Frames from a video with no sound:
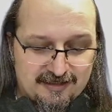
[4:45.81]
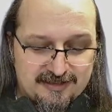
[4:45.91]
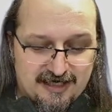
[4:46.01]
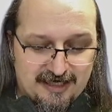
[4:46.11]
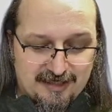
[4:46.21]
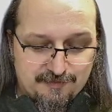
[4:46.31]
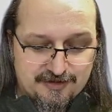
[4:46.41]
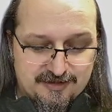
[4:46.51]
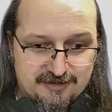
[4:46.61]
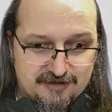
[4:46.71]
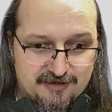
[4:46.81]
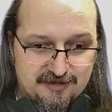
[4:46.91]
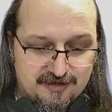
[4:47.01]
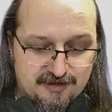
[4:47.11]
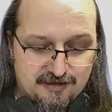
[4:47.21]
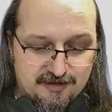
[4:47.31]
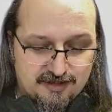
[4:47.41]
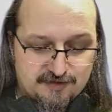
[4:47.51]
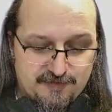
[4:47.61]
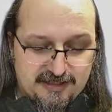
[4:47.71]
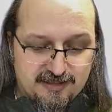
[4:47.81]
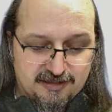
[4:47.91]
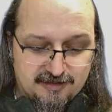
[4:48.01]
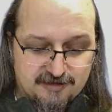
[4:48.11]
times speed.